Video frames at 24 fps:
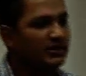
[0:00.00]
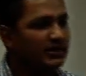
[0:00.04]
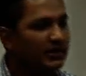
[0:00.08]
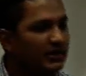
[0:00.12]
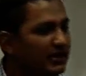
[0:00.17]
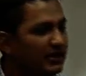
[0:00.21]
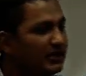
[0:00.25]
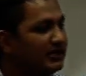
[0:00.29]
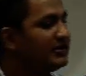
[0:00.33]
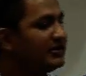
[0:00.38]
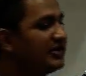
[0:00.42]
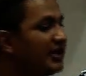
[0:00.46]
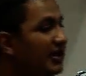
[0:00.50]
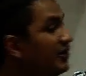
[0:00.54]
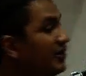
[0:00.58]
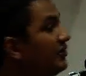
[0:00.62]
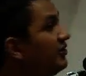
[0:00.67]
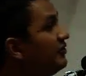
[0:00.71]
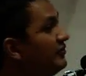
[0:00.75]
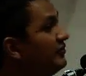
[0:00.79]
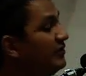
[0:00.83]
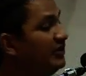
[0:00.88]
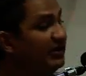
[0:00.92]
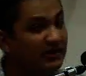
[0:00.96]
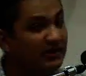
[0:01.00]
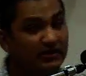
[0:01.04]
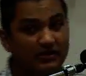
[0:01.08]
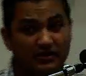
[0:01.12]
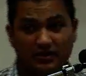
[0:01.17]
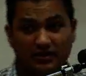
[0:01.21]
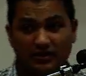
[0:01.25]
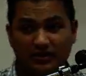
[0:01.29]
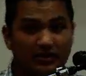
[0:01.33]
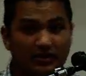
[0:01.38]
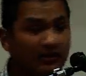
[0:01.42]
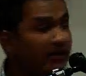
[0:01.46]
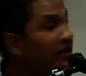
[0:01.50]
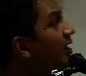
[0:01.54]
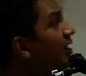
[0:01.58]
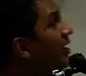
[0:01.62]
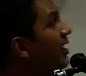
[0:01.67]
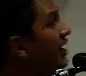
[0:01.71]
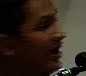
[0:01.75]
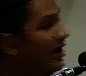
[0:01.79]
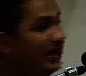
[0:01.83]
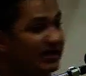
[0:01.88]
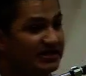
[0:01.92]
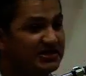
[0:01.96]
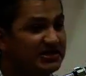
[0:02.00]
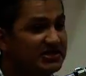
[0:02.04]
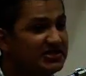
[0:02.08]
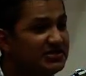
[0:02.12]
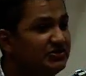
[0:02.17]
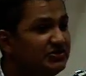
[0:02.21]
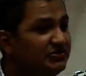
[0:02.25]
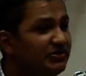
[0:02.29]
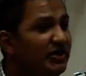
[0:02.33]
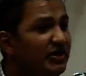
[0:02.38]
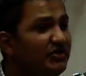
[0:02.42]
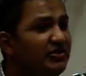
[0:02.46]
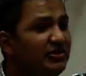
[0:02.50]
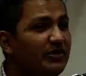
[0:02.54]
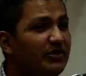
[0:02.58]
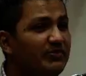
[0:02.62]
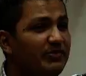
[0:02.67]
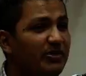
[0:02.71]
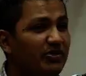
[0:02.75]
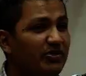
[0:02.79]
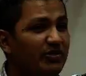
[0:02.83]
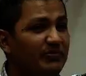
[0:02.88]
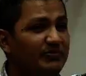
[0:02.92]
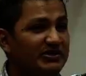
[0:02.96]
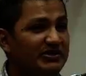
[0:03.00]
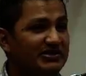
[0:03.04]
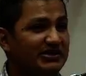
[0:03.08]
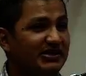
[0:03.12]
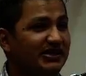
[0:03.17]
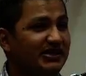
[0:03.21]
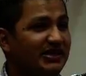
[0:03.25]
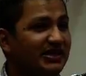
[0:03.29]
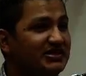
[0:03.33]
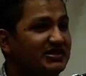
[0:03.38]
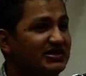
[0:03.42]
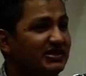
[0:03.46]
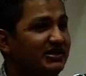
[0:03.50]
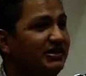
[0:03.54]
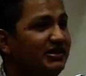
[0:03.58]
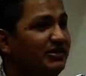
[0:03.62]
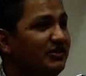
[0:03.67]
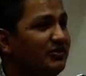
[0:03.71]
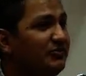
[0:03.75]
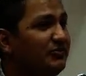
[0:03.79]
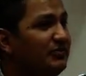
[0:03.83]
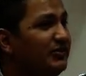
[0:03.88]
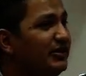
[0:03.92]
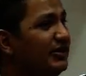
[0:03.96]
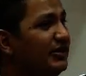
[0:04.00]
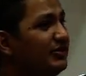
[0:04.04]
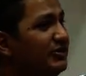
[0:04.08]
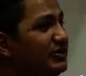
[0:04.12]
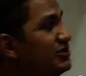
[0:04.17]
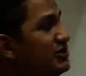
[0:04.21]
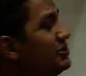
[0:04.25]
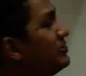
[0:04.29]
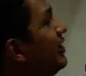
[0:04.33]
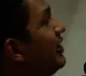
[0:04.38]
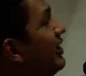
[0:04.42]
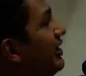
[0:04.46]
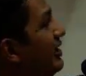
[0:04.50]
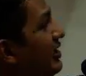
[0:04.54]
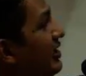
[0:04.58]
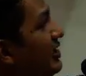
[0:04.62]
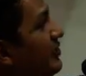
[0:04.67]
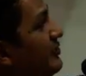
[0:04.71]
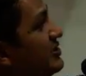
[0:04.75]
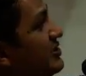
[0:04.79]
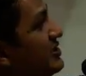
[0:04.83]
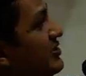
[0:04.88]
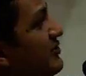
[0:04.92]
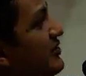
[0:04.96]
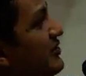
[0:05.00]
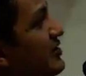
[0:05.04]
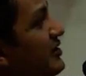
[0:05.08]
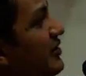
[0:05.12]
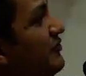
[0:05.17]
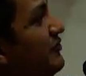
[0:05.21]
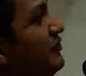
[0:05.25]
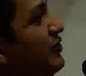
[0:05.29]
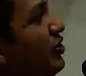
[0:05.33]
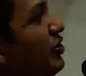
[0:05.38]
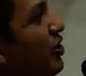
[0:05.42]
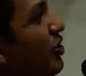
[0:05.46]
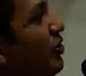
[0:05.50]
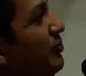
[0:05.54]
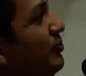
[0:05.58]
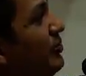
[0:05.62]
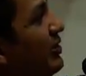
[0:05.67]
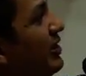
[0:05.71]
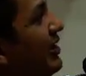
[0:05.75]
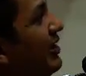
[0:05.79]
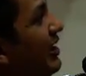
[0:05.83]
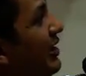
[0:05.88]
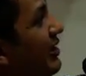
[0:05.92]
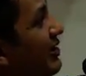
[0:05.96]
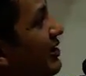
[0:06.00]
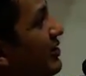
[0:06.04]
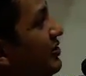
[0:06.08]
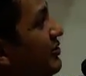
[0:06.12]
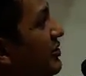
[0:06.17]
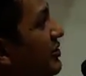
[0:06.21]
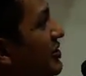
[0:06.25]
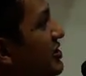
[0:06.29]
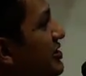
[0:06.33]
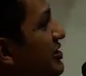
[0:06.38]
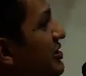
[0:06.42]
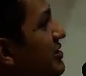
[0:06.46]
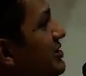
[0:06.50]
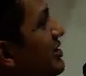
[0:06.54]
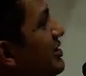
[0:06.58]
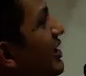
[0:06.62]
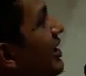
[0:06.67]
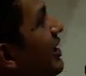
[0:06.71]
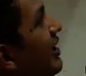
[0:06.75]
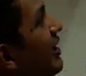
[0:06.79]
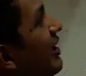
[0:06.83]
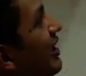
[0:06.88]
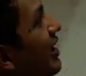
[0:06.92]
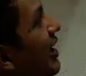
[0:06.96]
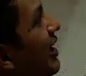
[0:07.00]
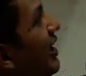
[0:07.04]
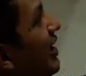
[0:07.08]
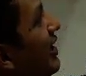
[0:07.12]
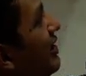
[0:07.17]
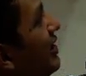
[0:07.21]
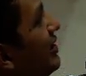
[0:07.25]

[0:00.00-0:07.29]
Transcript: Thank you, Vineet. Just to round up our presentation, we also had in our survey a few open-ended questions, and